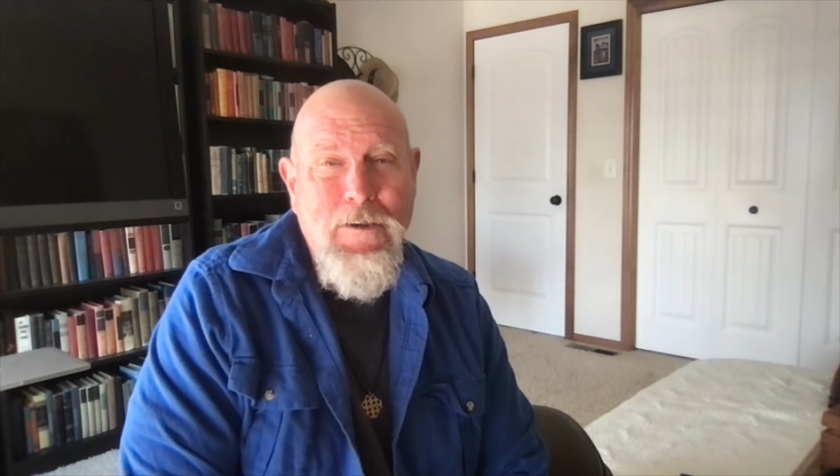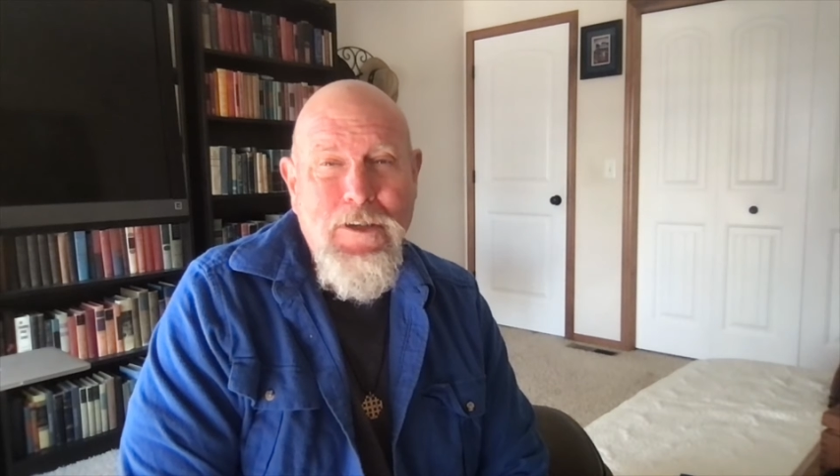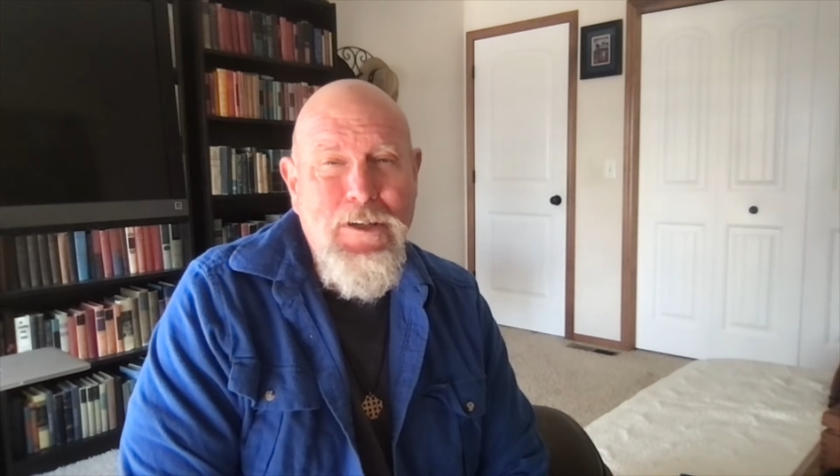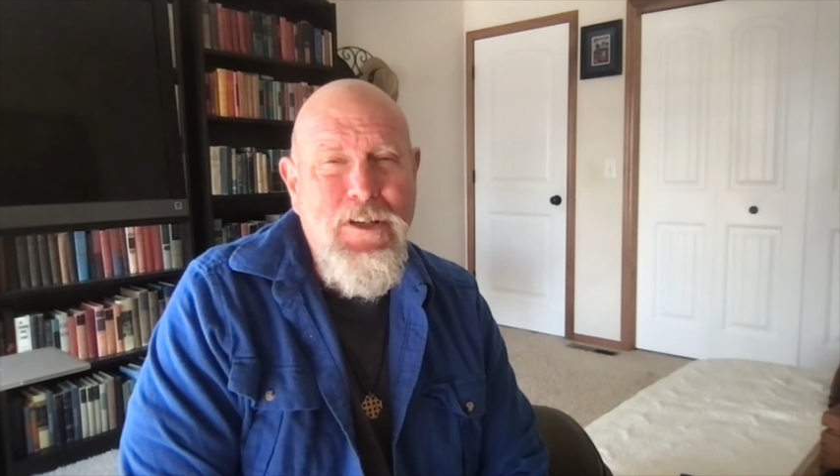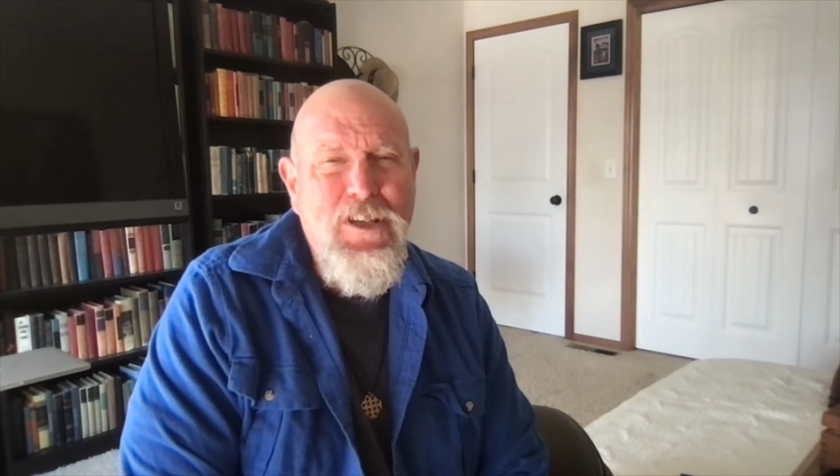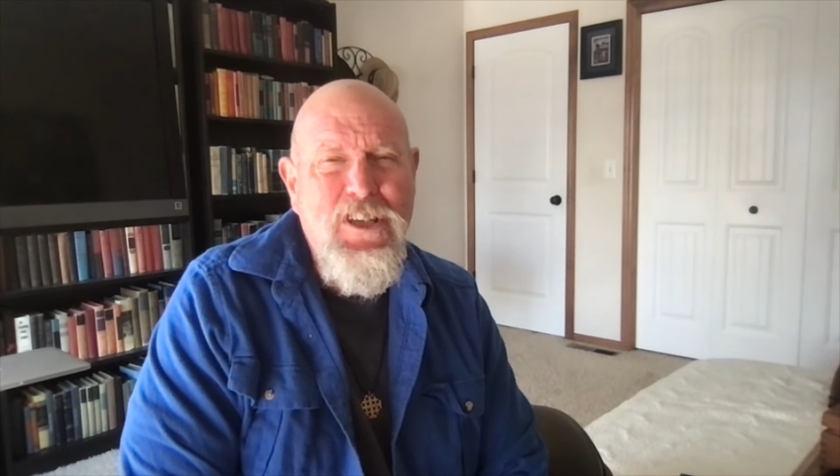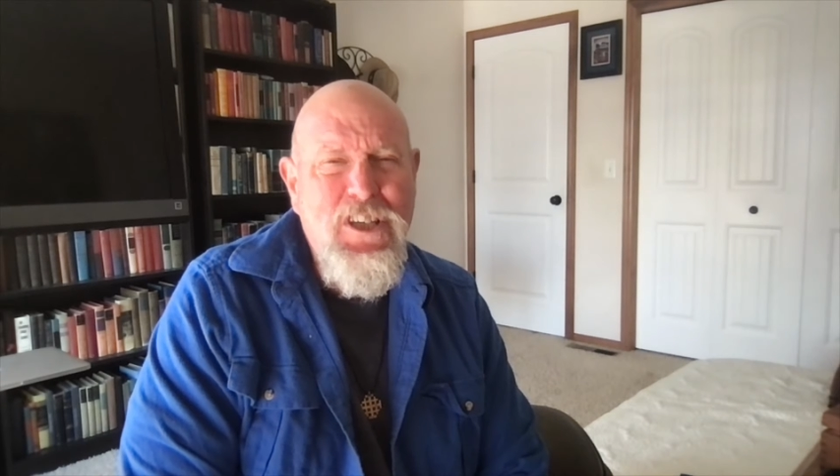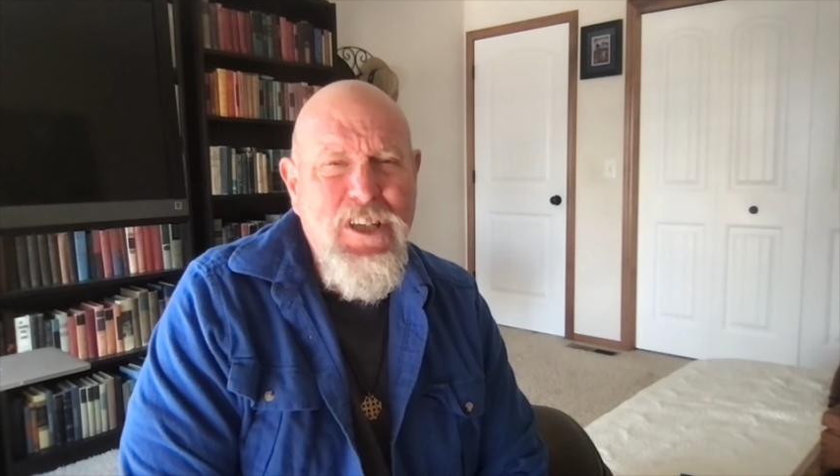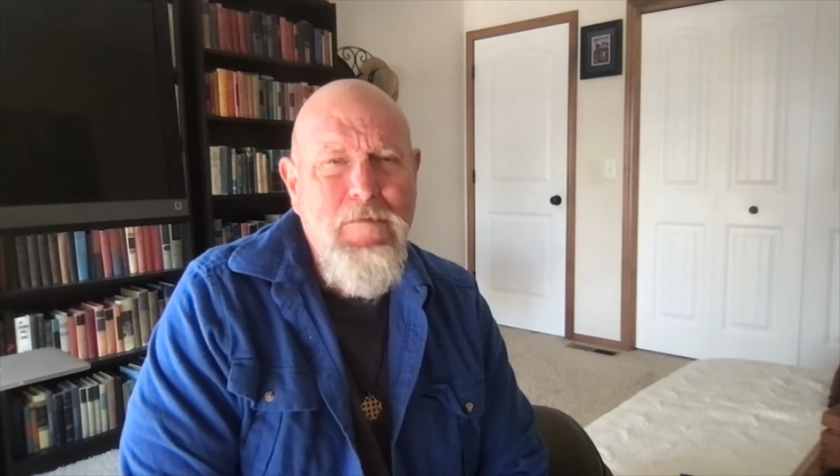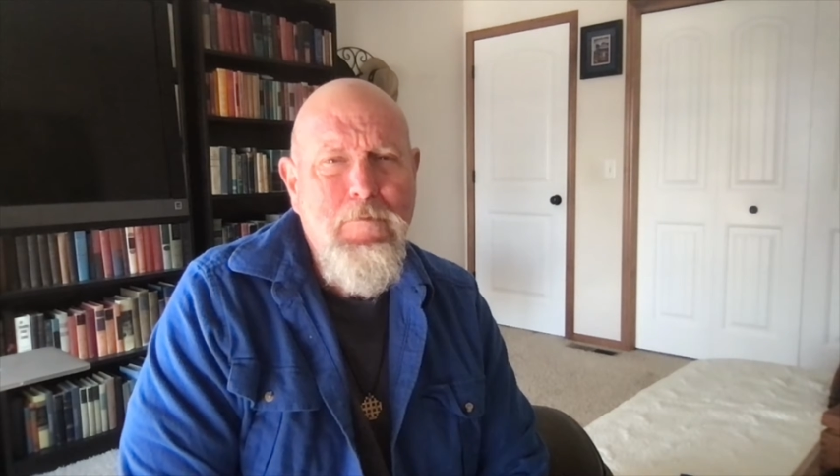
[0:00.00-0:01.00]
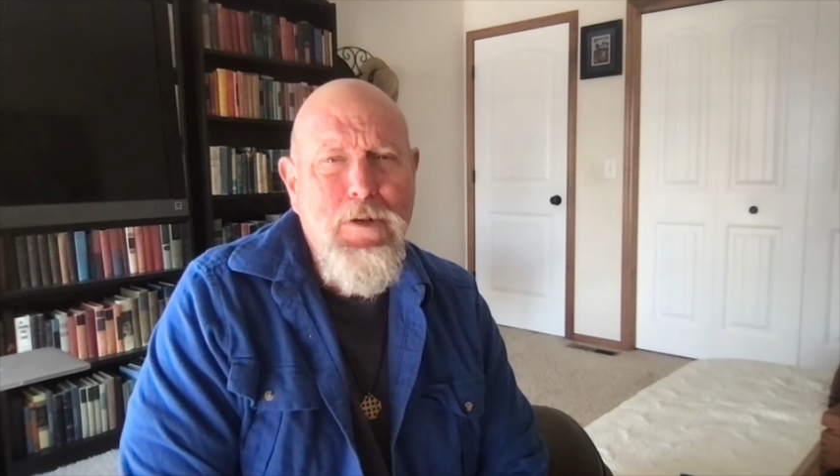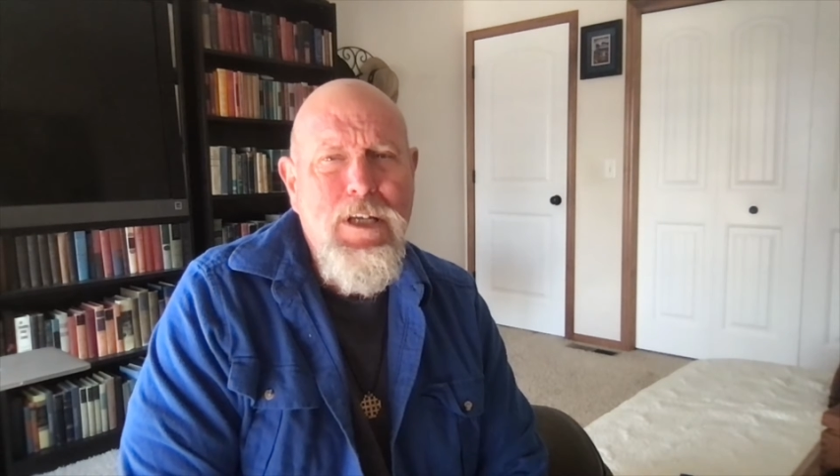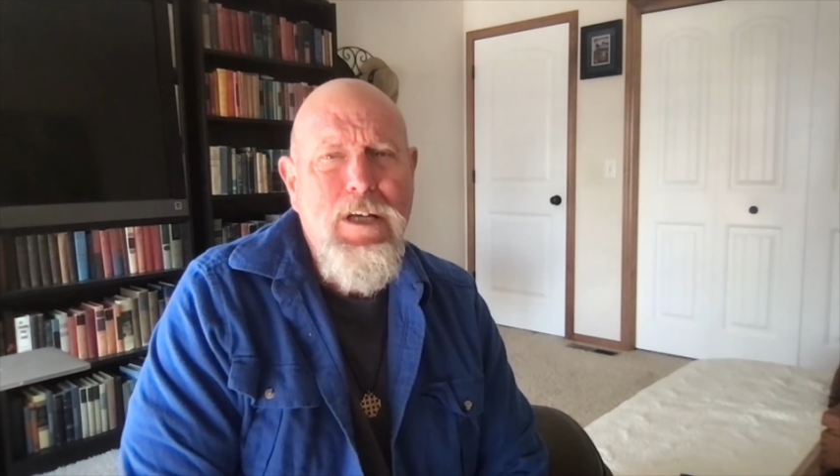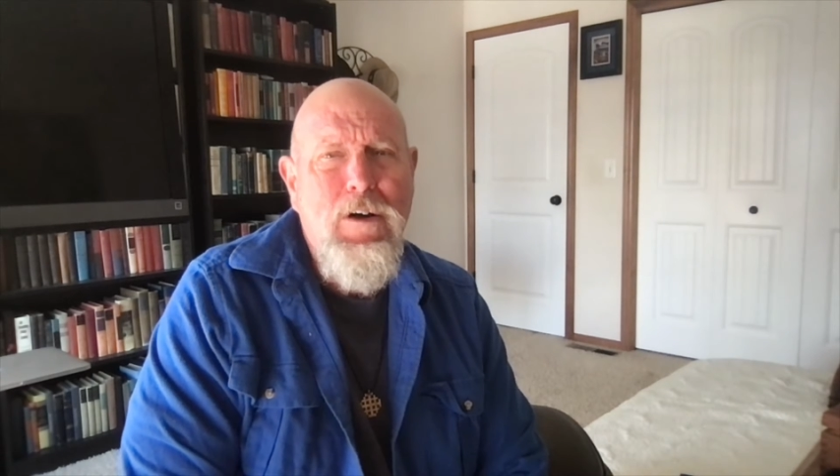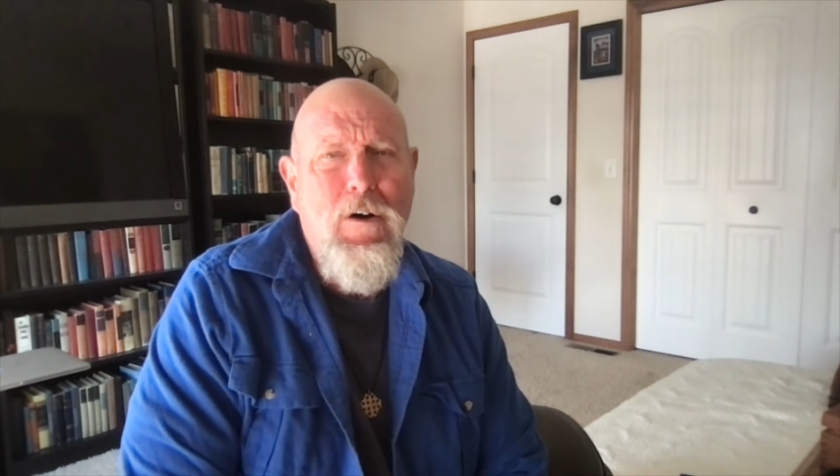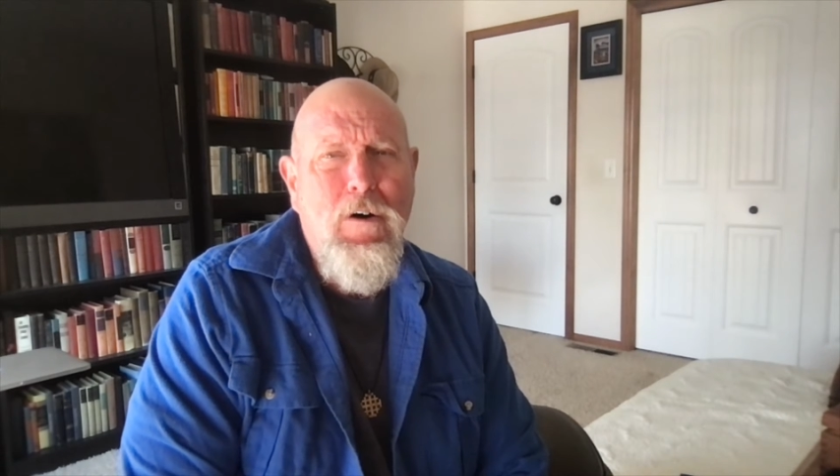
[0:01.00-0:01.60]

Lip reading: just simply